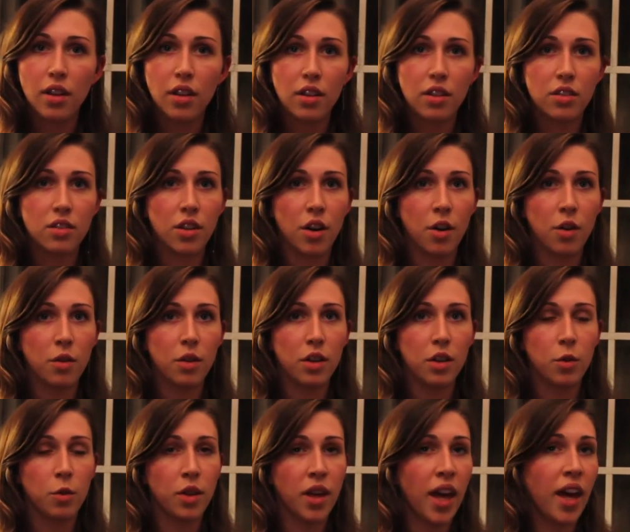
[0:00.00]
So
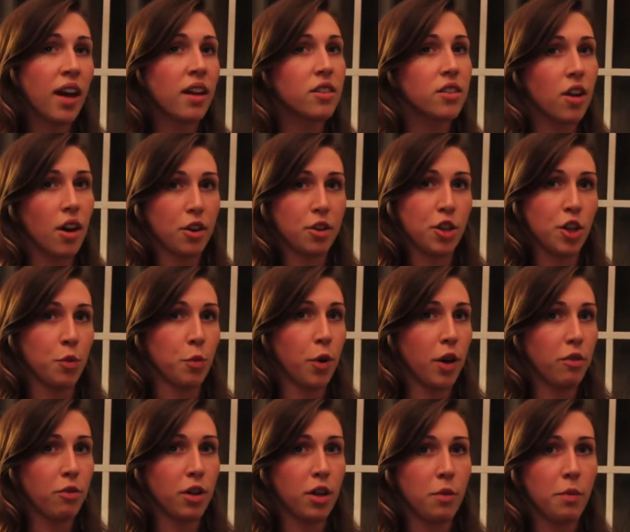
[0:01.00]
you can't talk to your
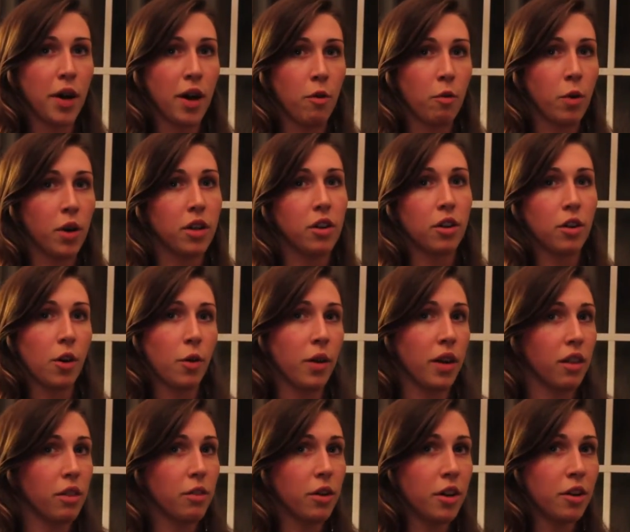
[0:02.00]
boyfriend about what you're
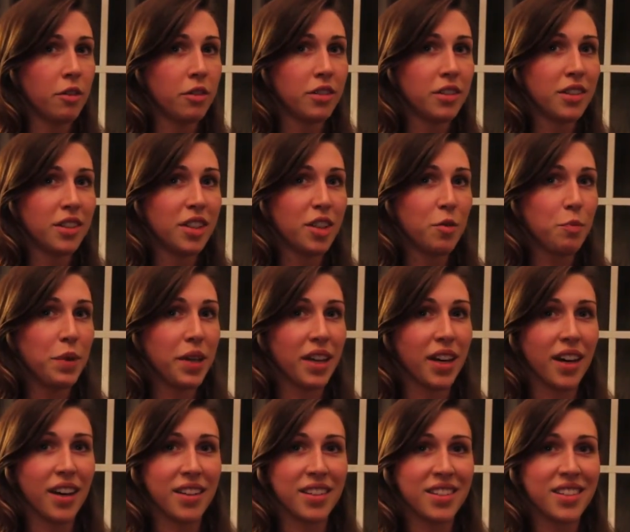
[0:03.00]
going through
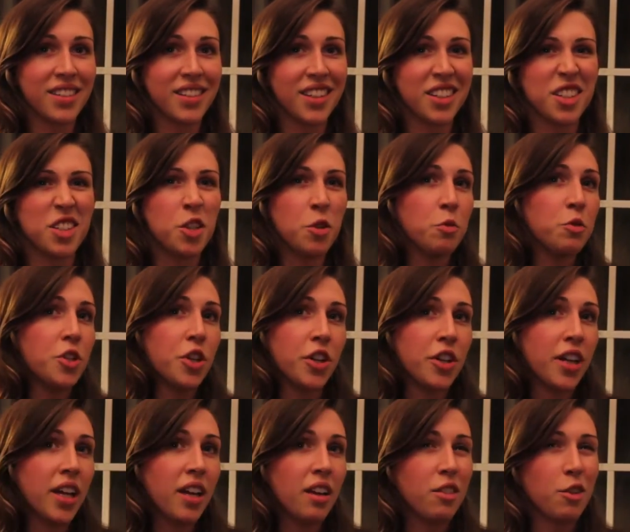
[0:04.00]
because it's too
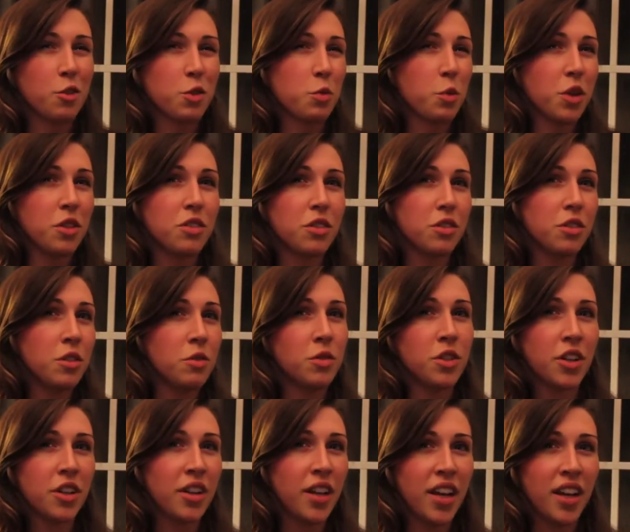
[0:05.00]
dirty. Those words are too
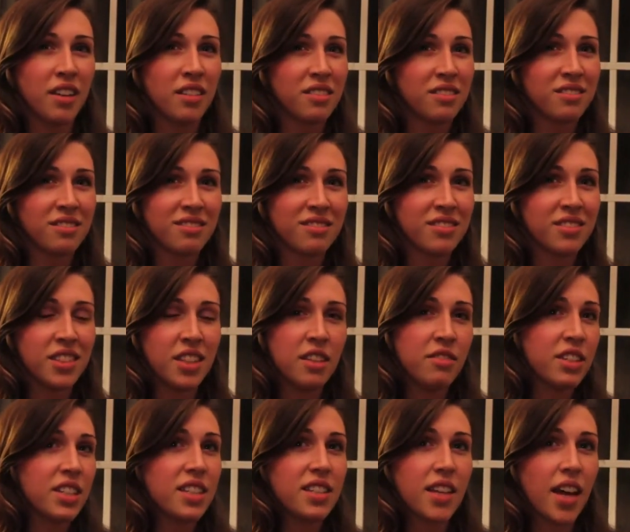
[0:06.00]
dirty to
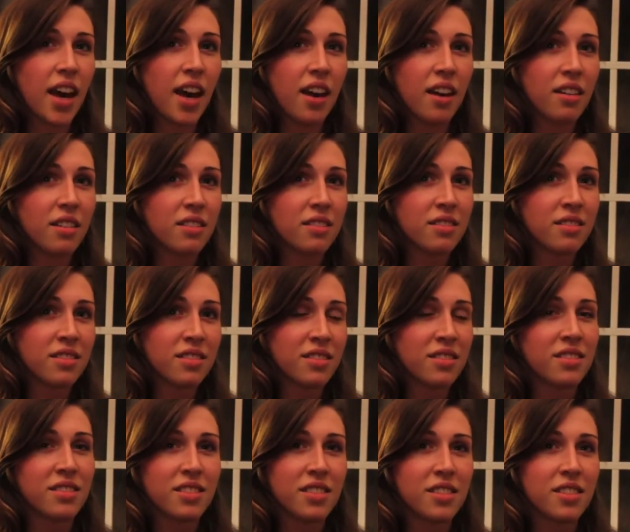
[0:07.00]
even say.
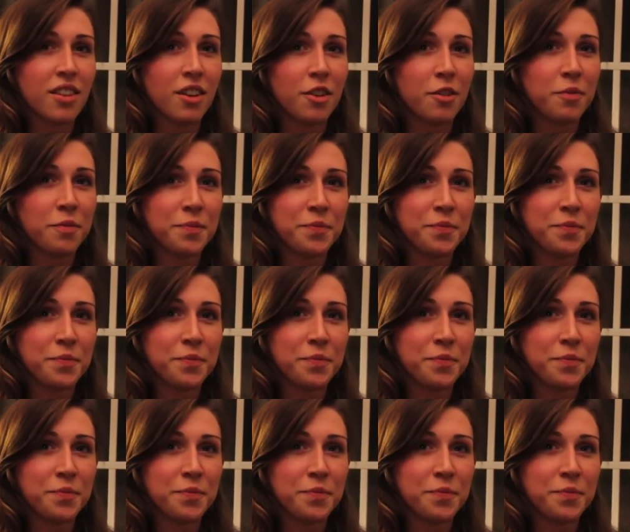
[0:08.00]
So